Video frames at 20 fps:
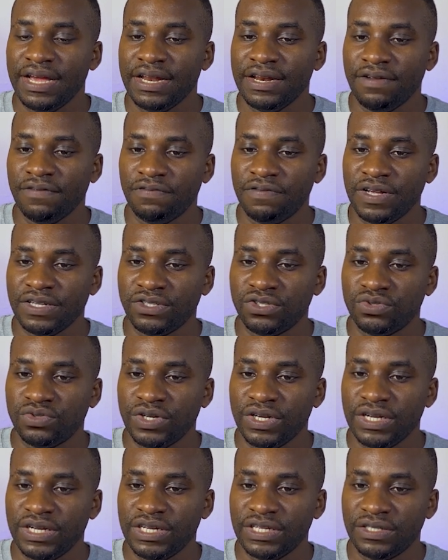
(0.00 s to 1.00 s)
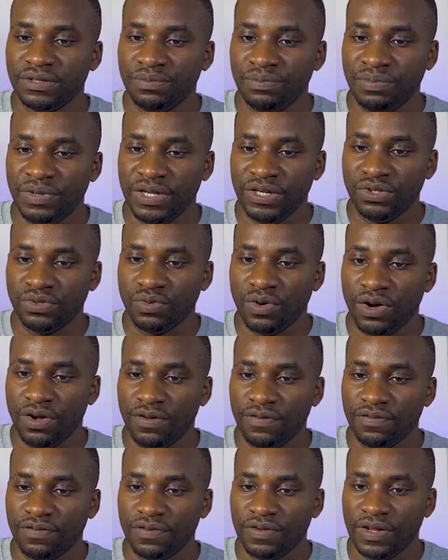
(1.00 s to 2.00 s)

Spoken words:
the first string is B12,